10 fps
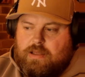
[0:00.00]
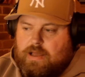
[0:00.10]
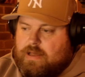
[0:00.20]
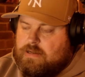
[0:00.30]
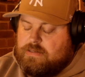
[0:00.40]

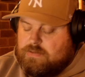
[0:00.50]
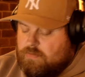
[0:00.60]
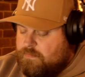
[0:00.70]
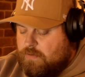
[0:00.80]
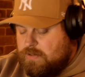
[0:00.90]
And
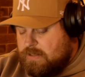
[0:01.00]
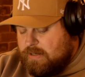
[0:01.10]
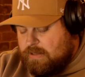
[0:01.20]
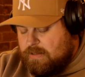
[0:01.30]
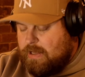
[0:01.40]

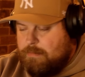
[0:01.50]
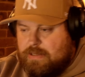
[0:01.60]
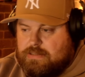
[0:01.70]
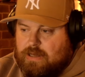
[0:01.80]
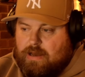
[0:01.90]
unfortunately, that
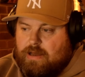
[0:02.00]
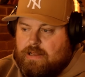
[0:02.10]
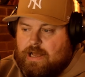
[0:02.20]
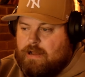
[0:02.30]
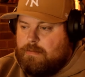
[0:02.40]
means that
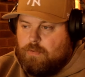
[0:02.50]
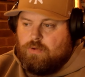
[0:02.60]
I am